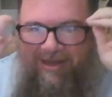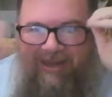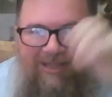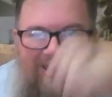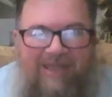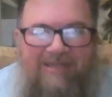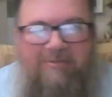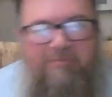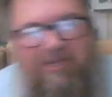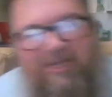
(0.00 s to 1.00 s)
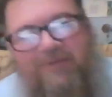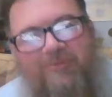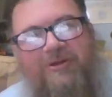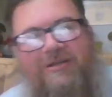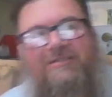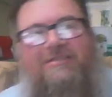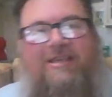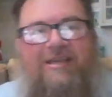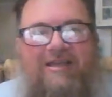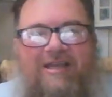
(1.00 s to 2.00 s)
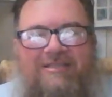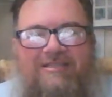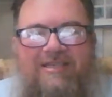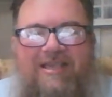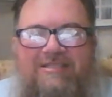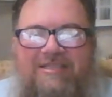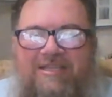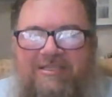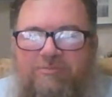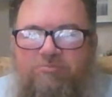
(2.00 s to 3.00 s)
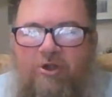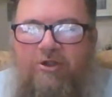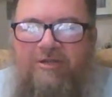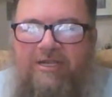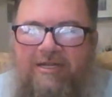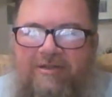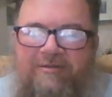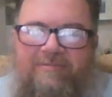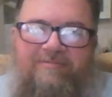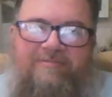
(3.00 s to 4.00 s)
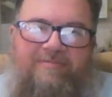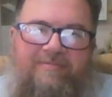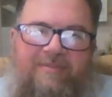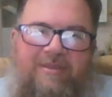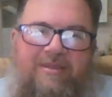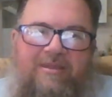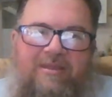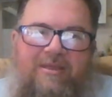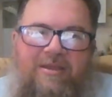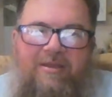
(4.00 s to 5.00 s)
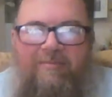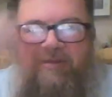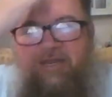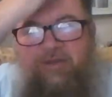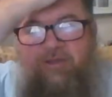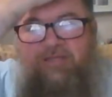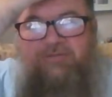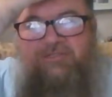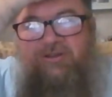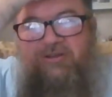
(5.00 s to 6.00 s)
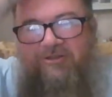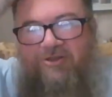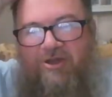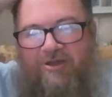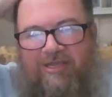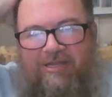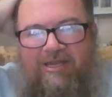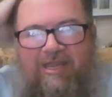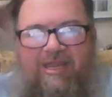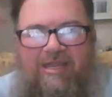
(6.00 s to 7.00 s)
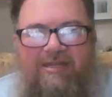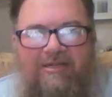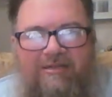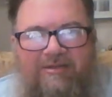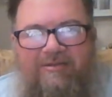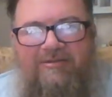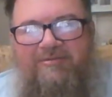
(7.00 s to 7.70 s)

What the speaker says: And that to me was I seen a spark in there. But anyways, we started talking, and